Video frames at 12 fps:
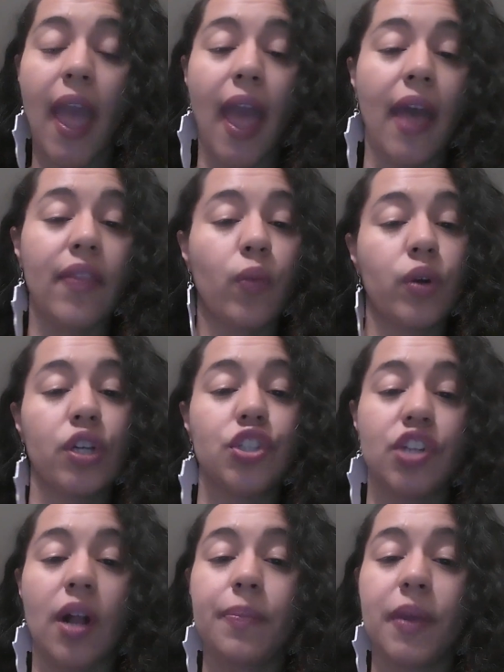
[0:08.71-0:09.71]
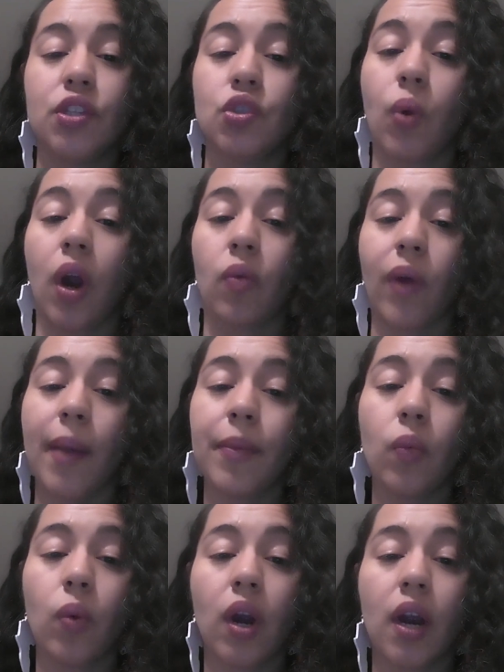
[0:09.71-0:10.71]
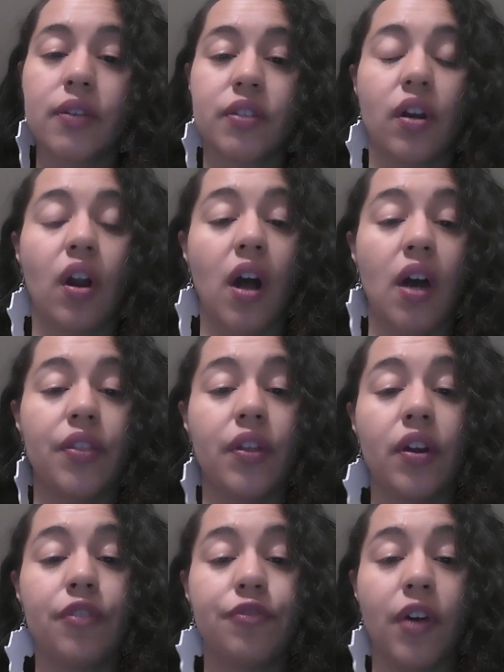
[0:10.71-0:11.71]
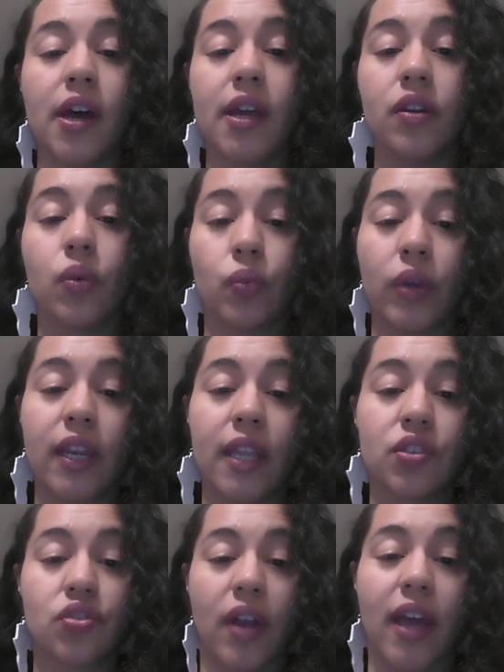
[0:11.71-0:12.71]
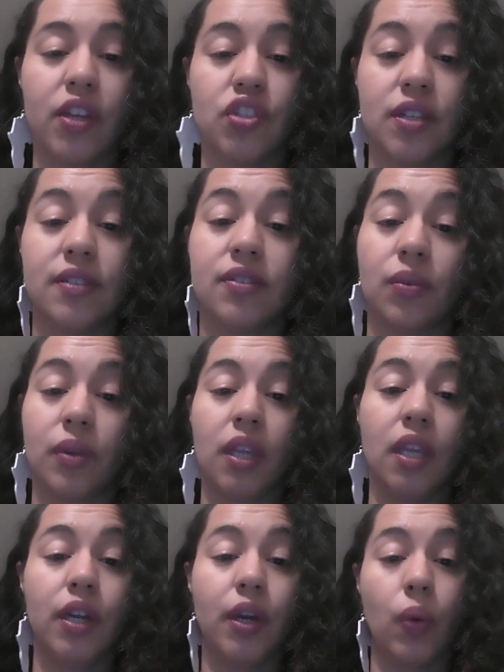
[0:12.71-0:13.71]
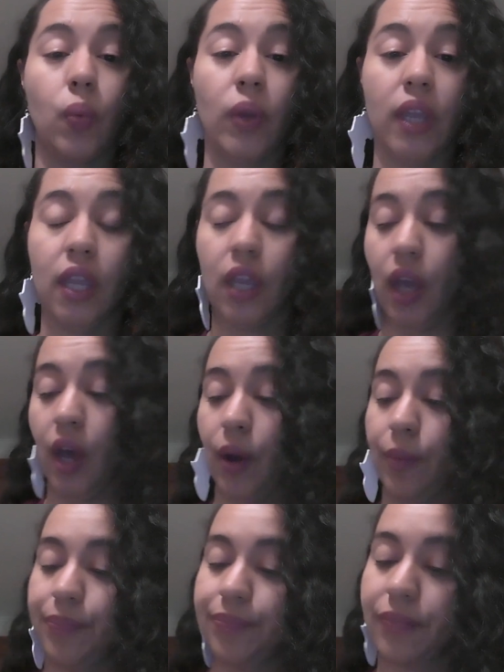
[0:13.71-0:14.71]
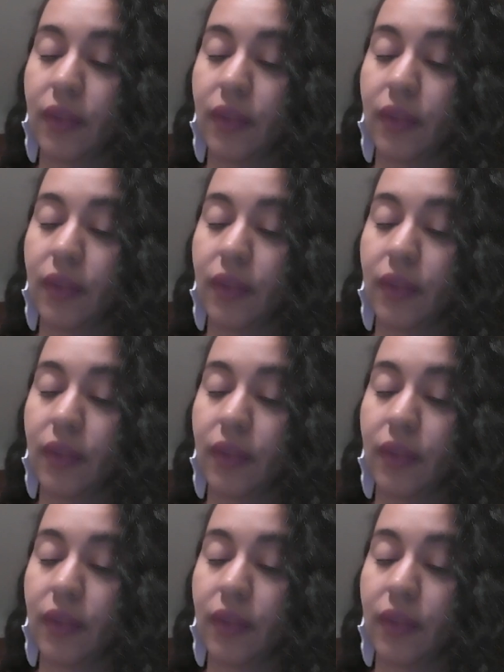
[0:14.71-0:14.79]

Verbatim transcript: and then we're going to jump into our rhyming words and our other fun reading strategies. So here we go.